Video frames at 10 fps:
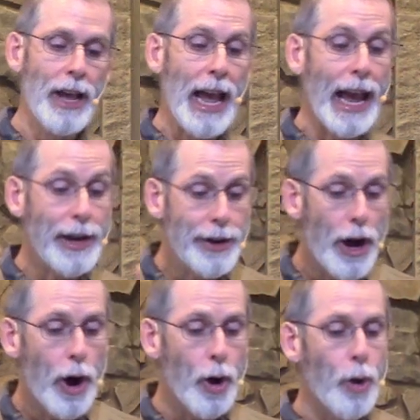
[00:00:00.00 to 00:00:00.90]
and
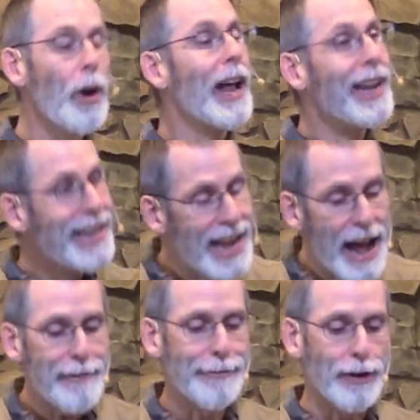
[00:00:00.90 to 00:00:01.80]
no,
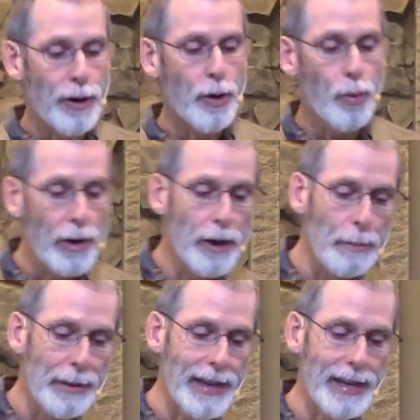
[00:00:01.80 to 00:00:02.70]
never will
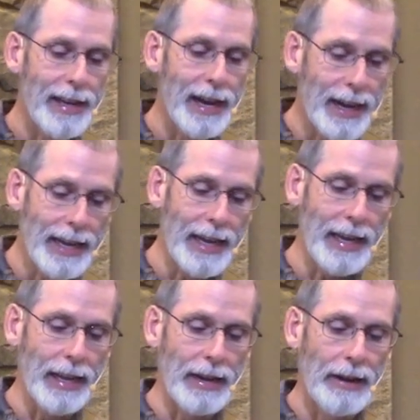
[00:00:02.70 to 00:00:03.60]
be
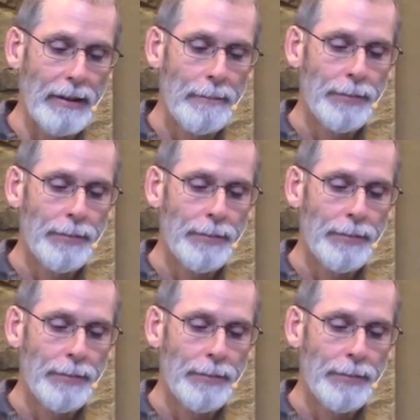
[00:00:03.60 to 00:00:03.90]
again.